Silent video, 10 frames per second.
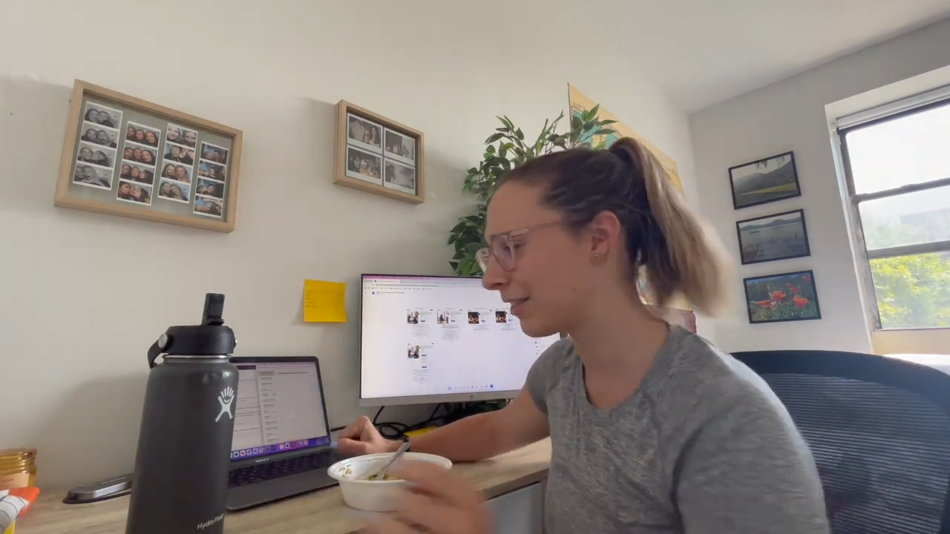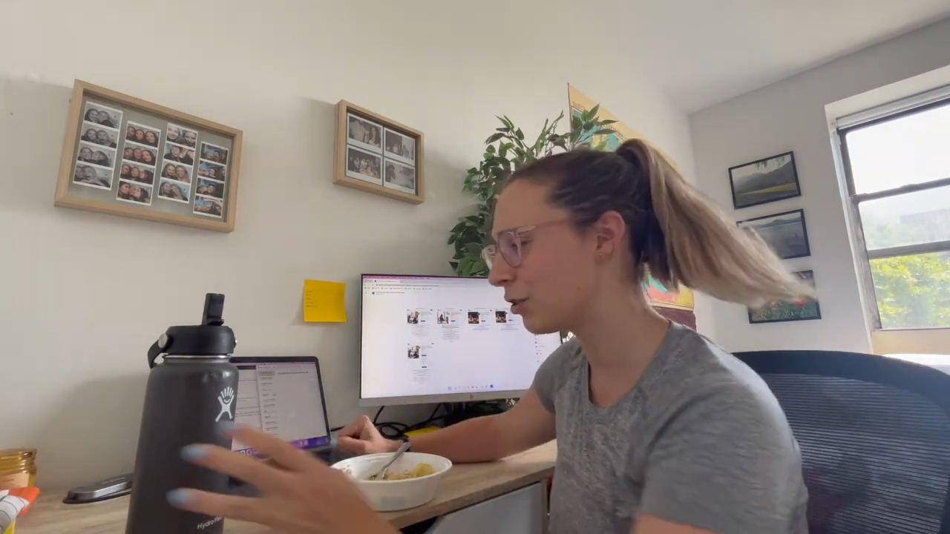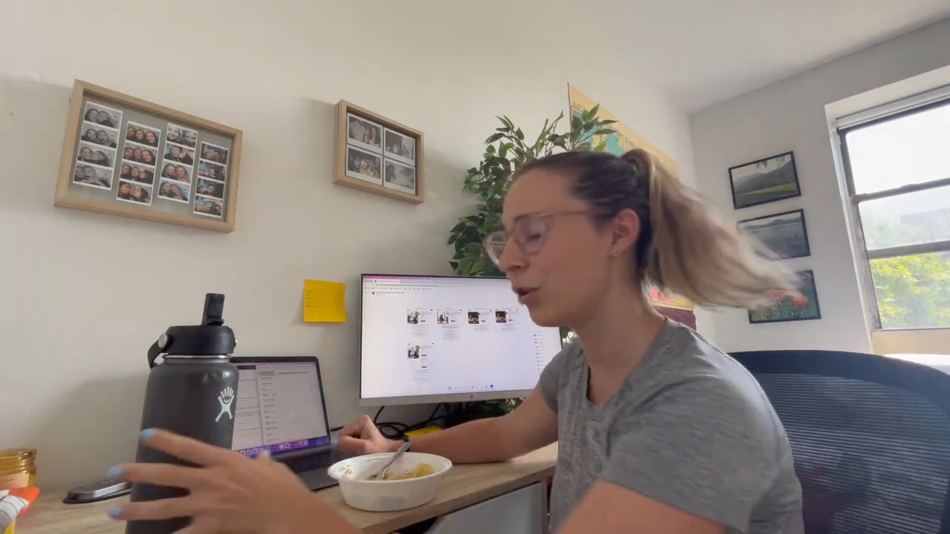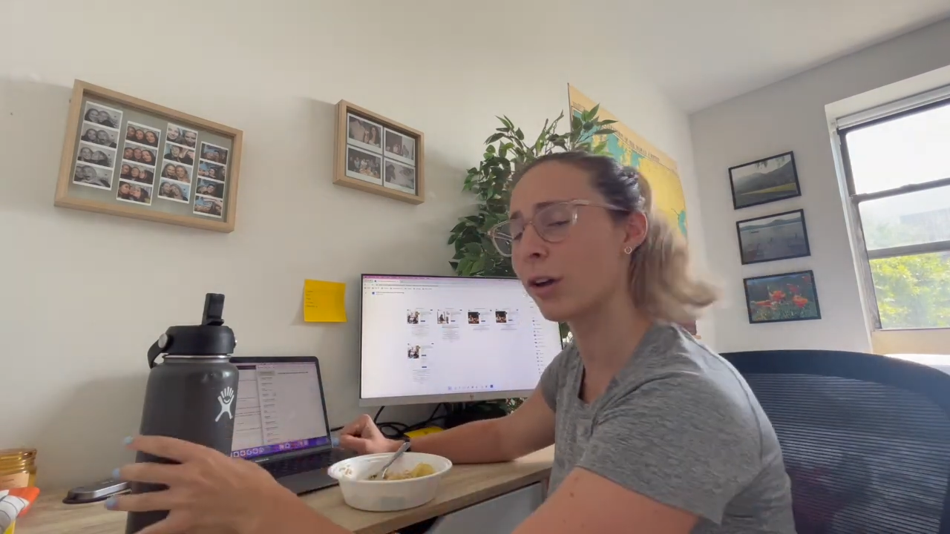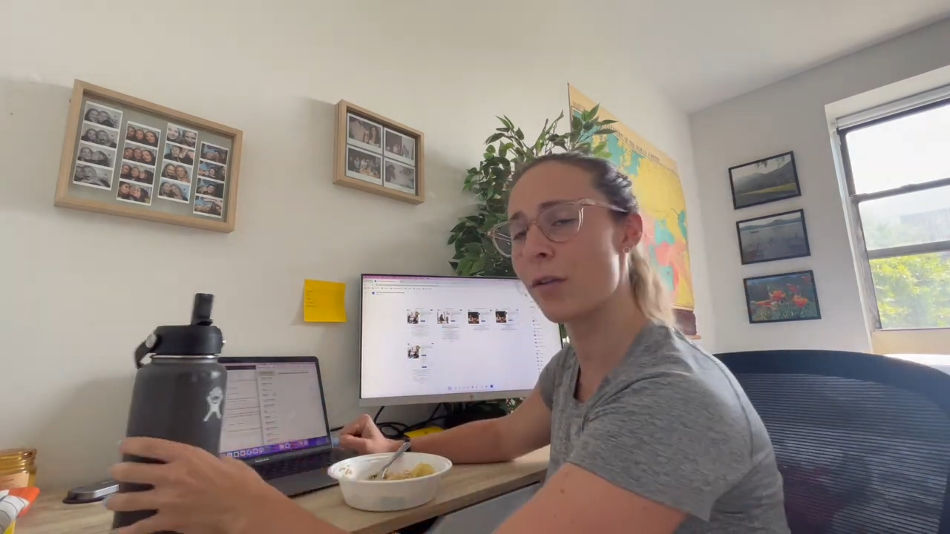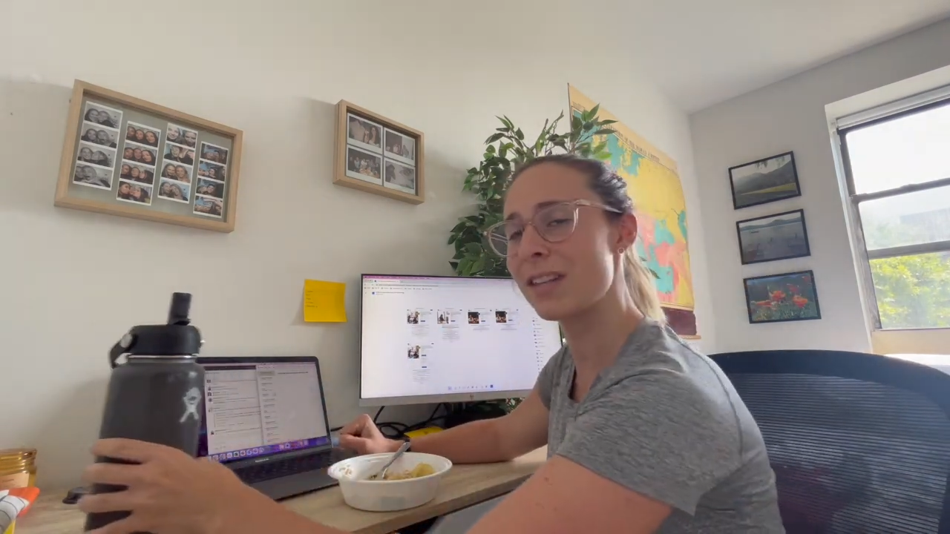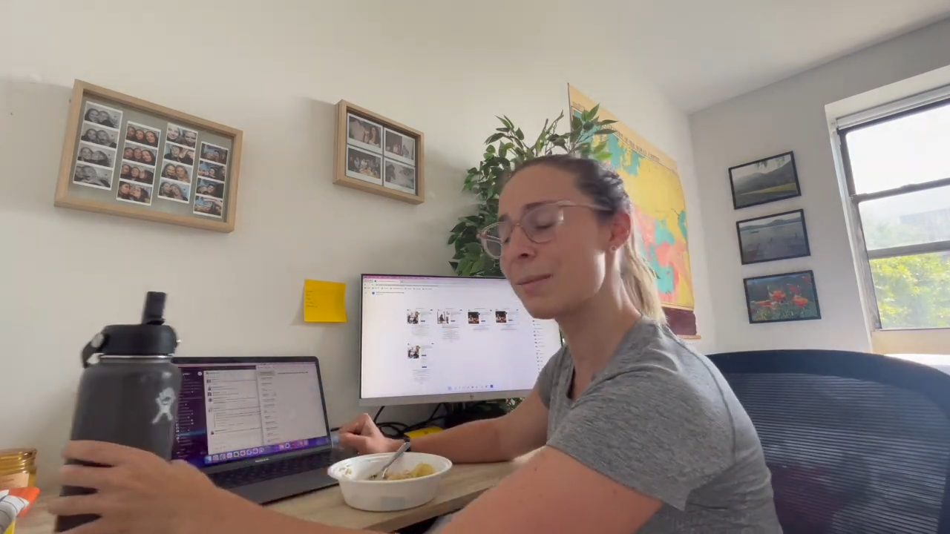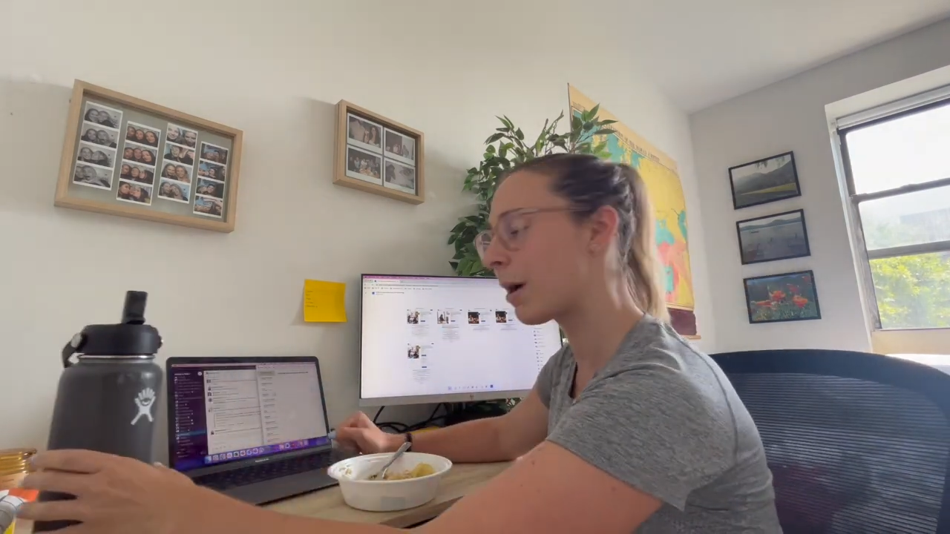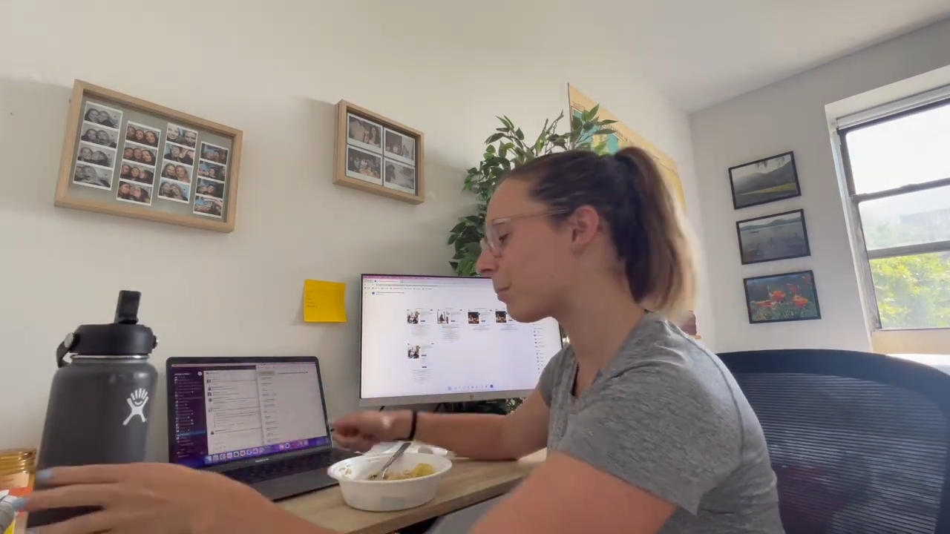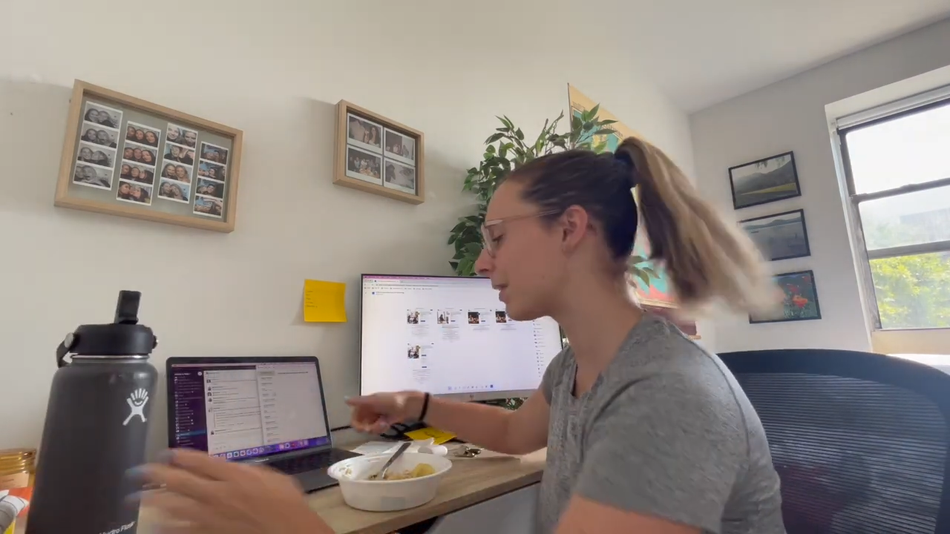you don't know this
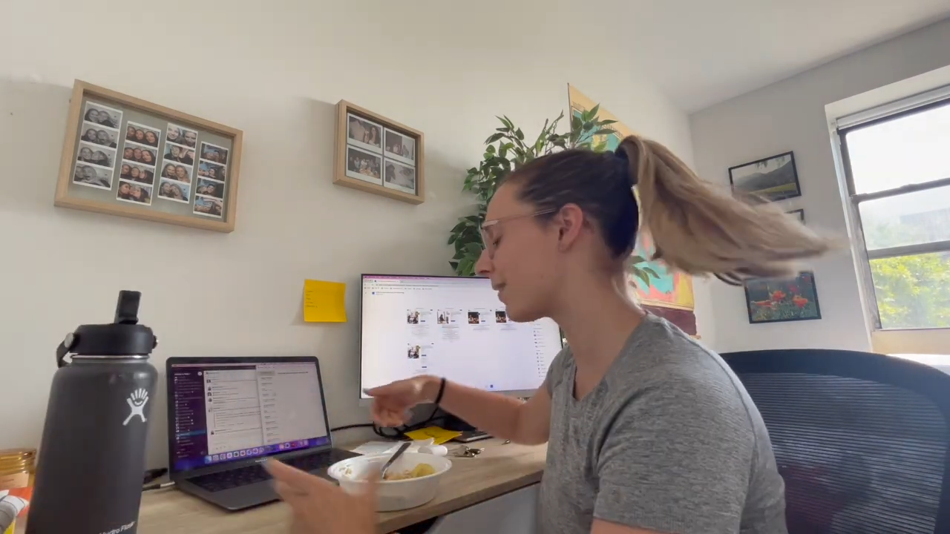about me,